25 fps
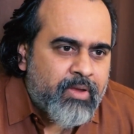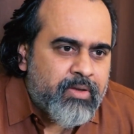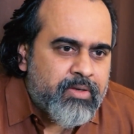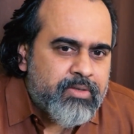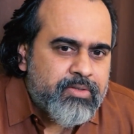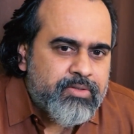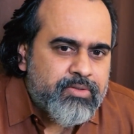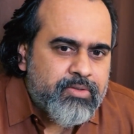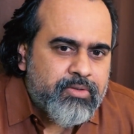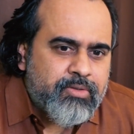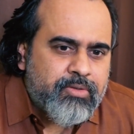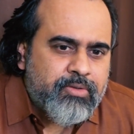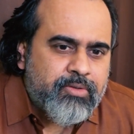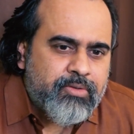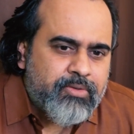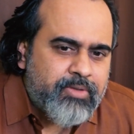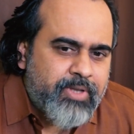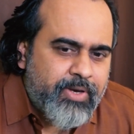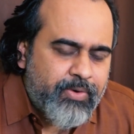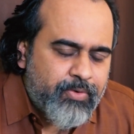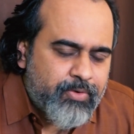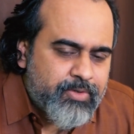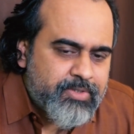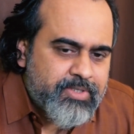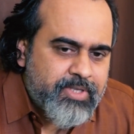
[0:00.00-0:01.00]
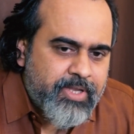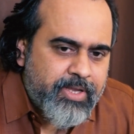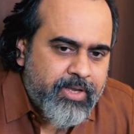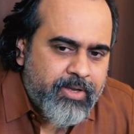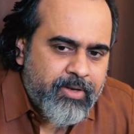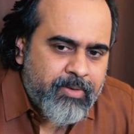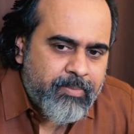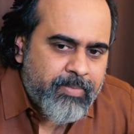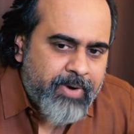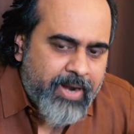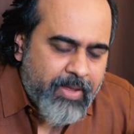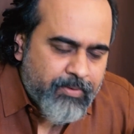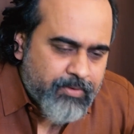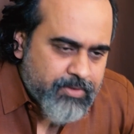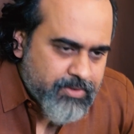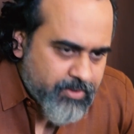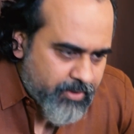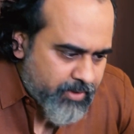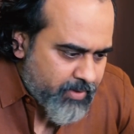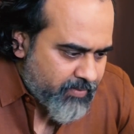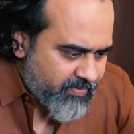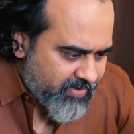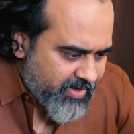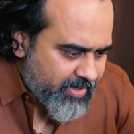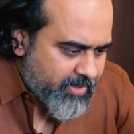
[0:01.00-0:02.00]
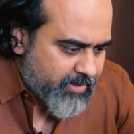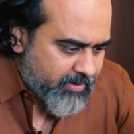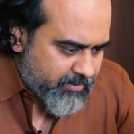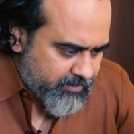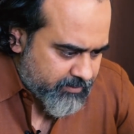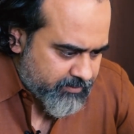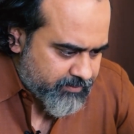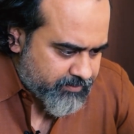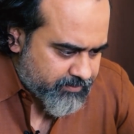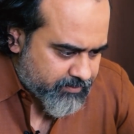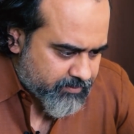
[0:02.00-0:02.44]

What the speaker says: So that was there, but I was not a vegan.